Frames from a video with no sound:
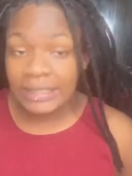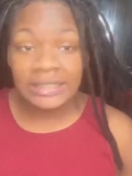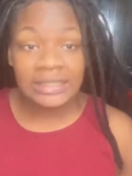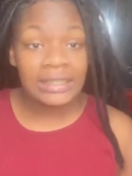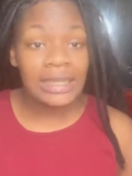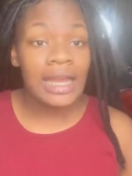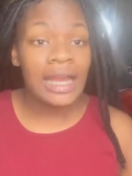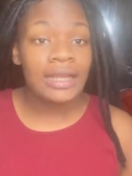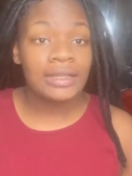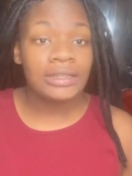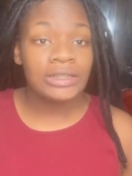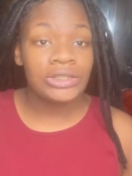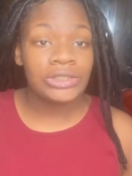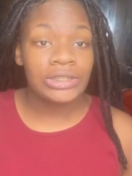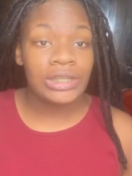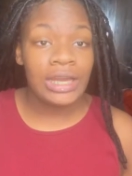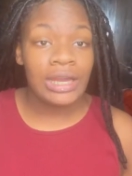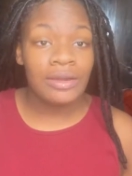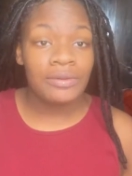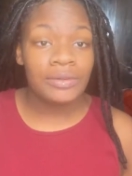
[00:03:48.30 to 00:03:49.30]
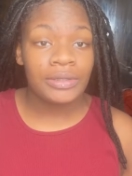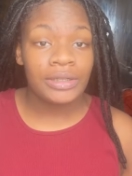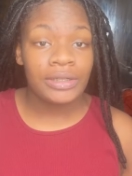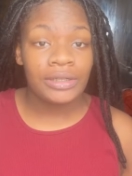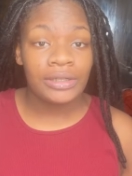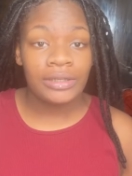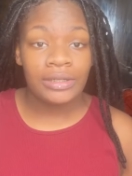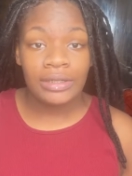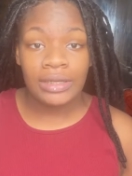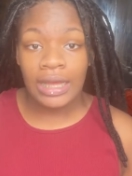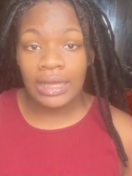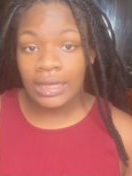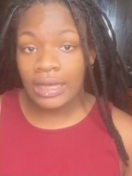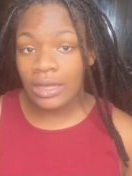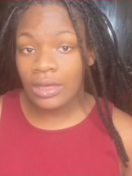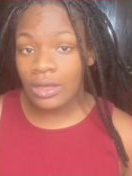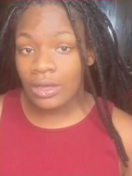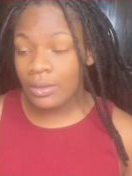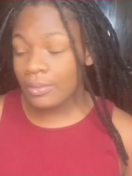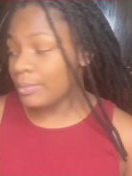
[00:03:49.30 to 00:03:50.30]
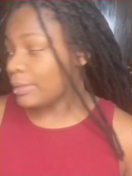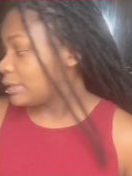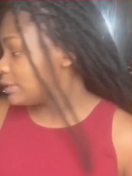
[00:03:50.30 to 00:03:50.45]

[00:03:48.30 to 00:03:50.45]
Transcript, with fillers: just got out the shower. I got all my